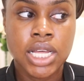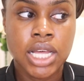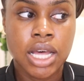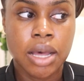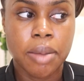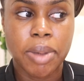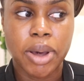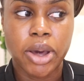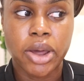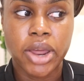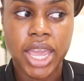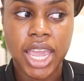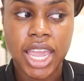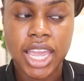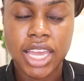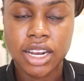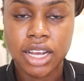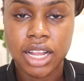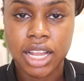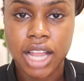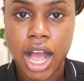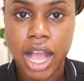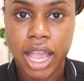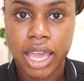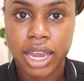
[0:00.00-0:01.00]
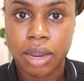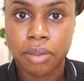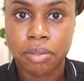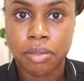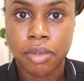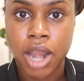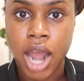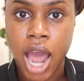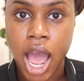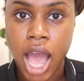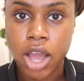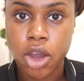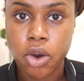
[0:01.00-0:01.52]
about 8 o'clock and I'm
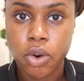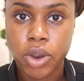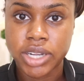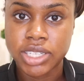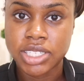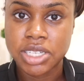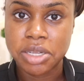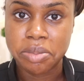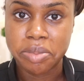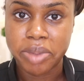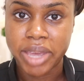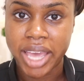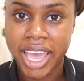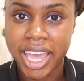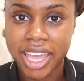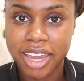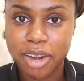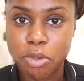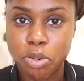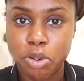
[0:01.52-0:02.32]
not going to bed